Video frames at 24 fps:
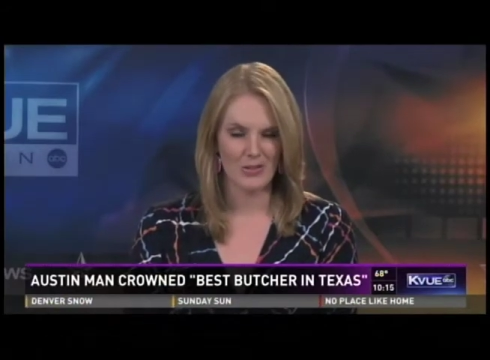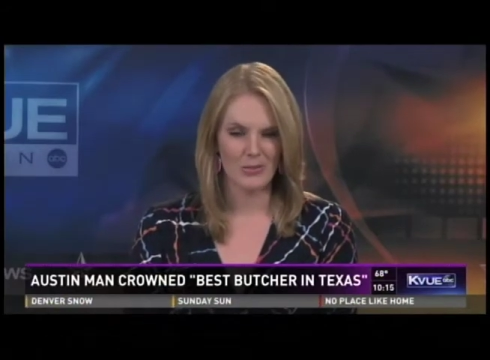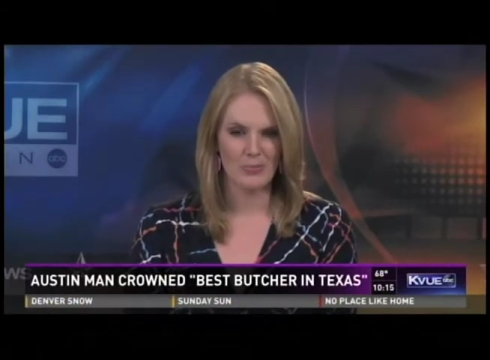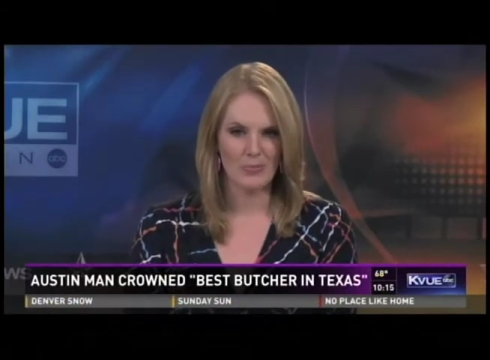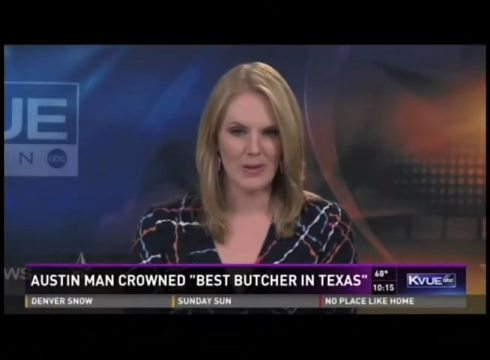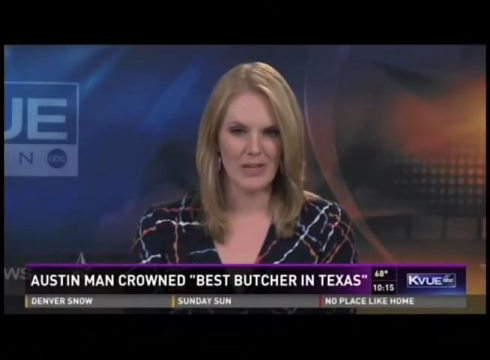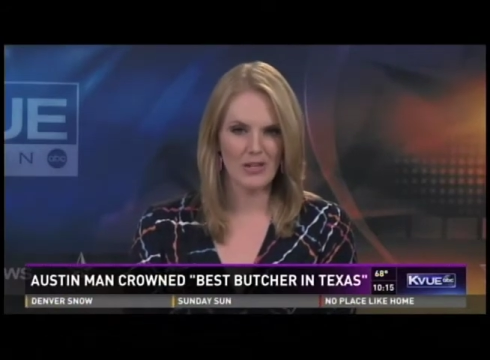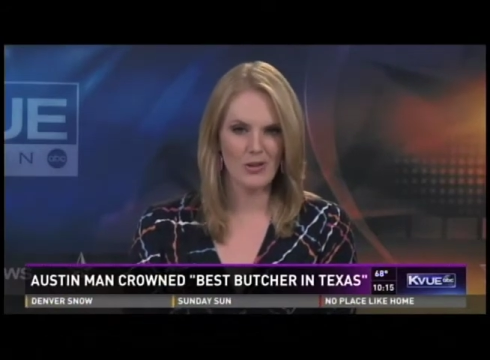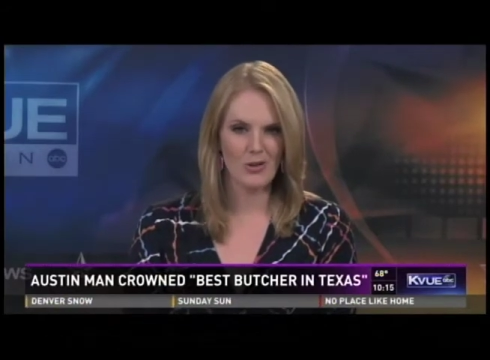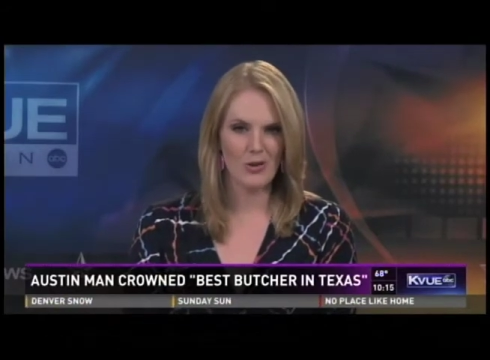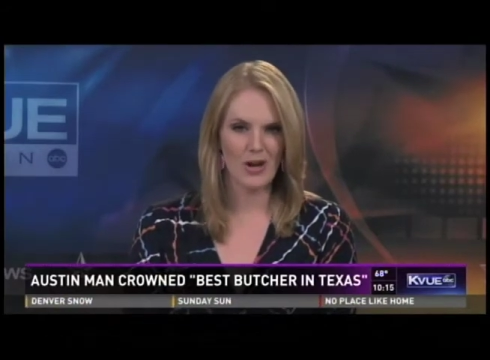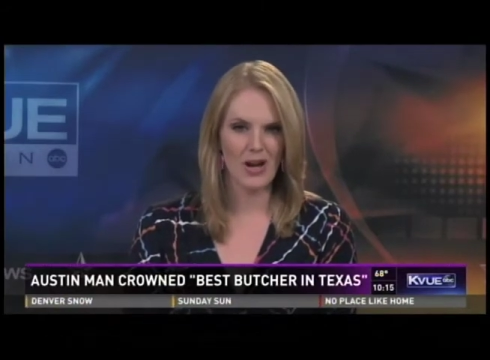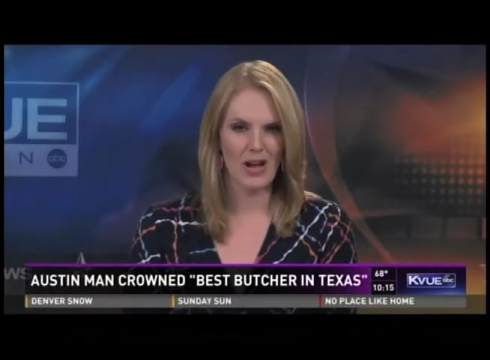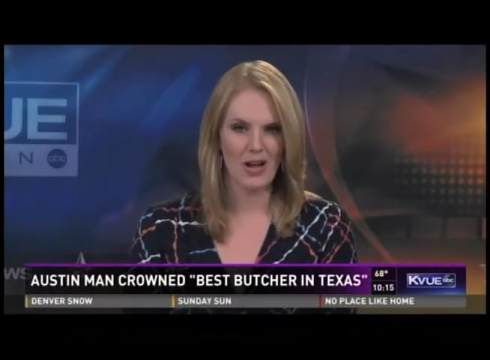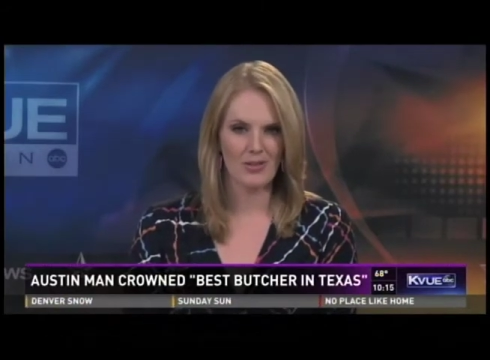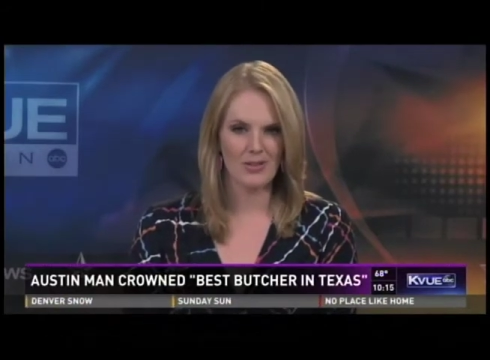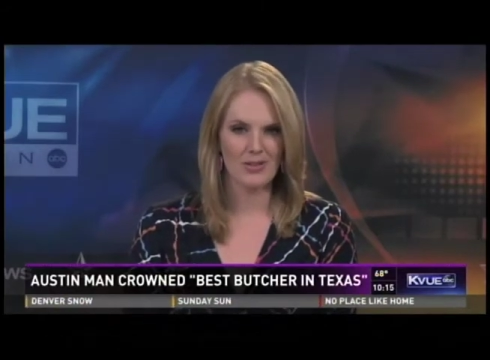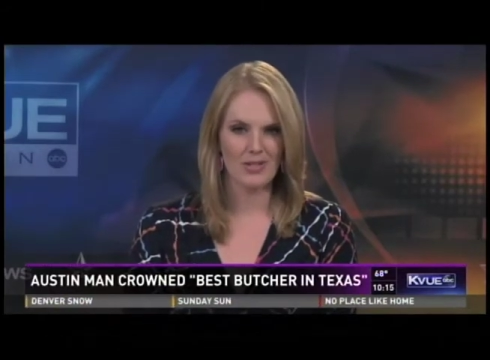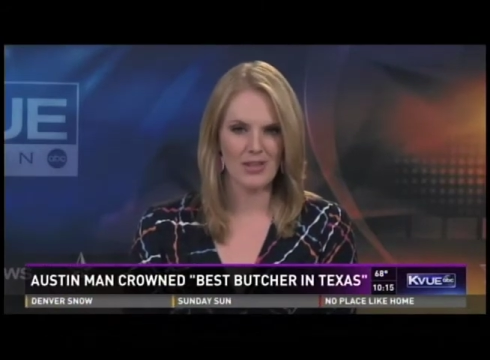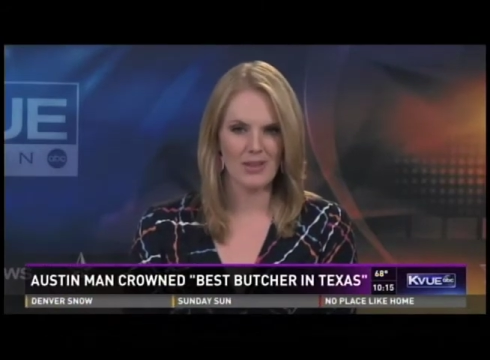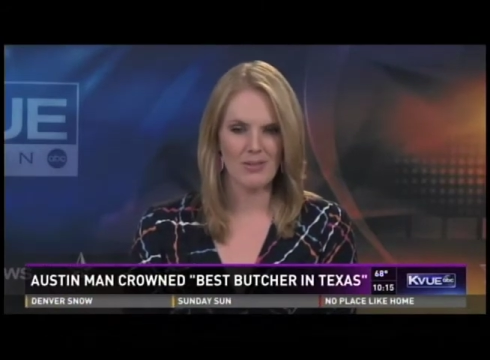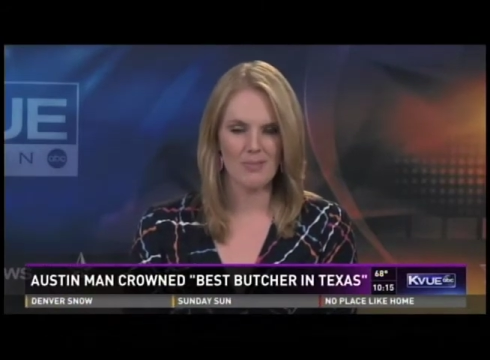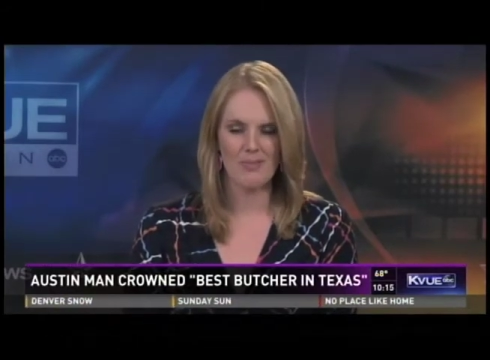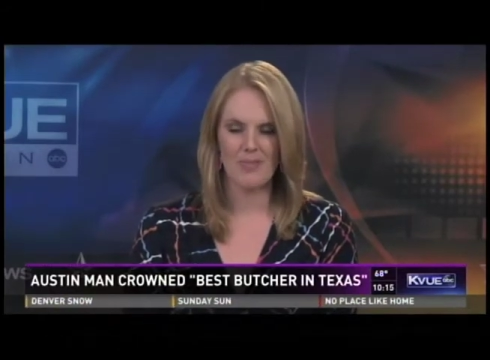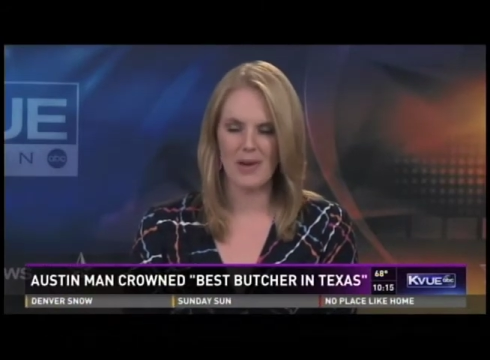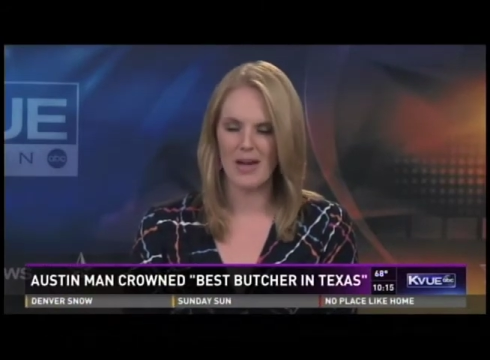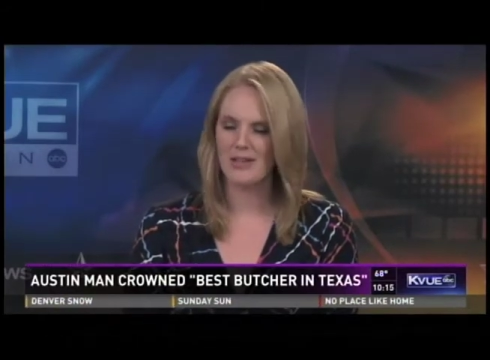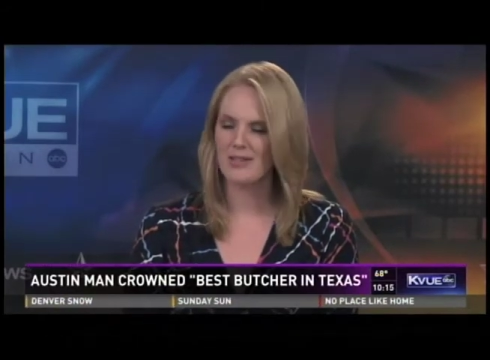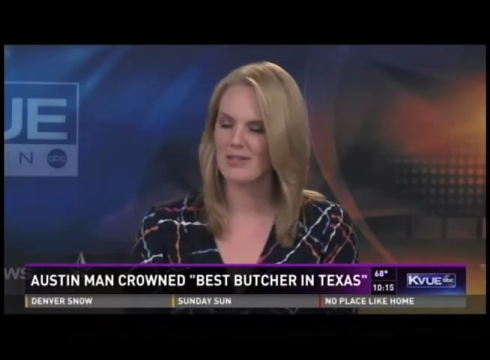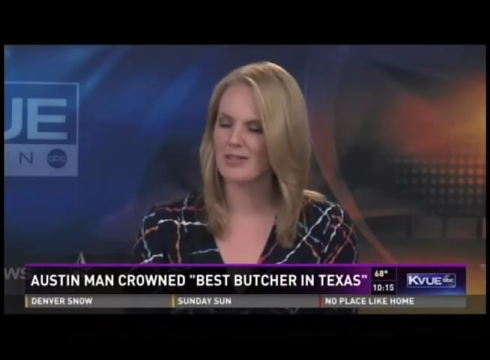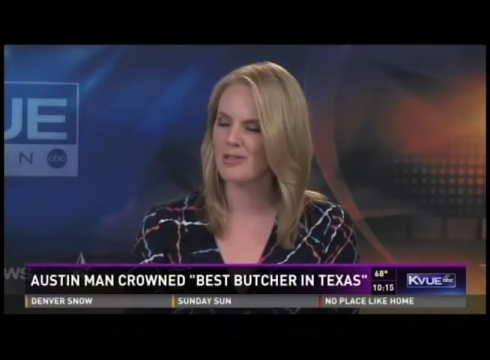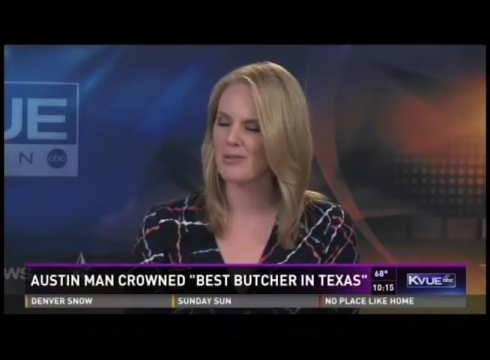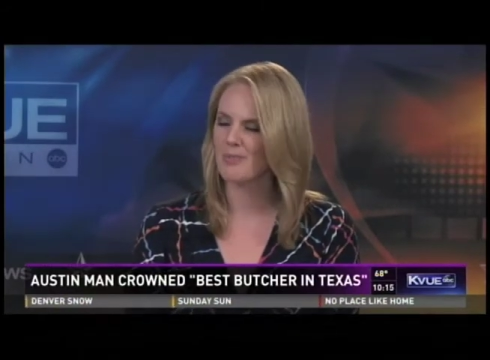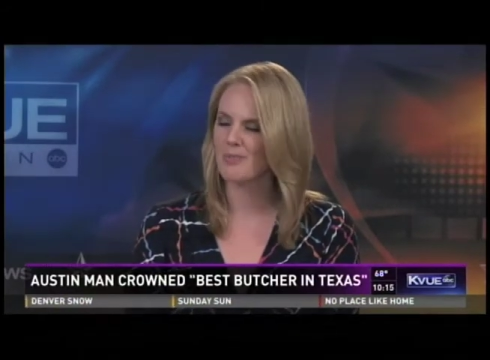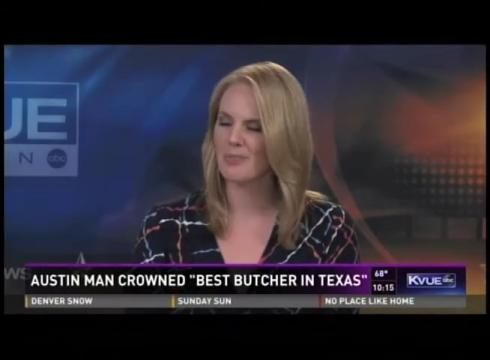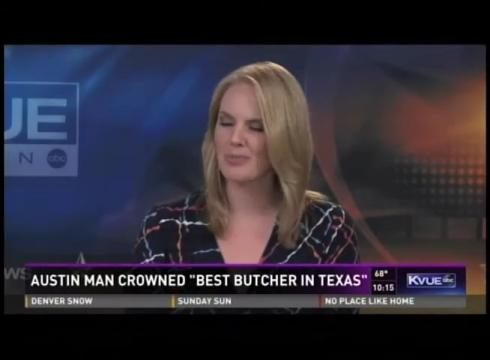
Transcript: been crowned the best